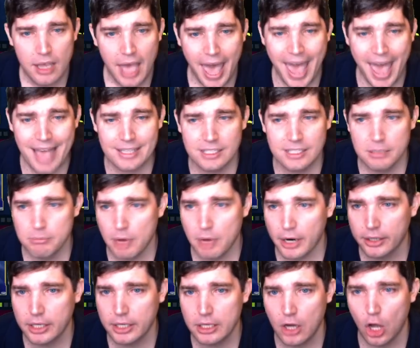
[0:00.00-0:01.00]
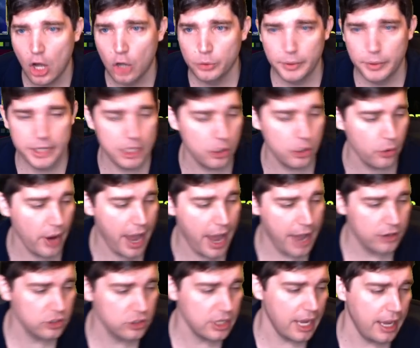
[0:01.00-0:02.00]
has the market already
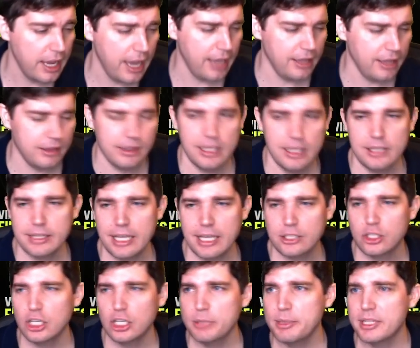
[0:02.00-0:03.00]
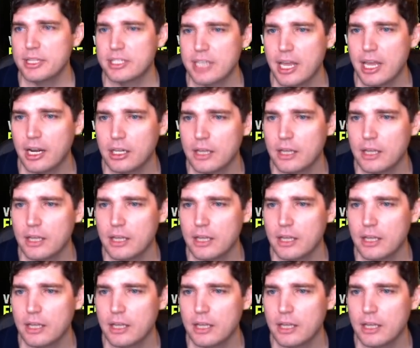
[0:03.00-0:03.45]
crashed? I, I think that's going to be the title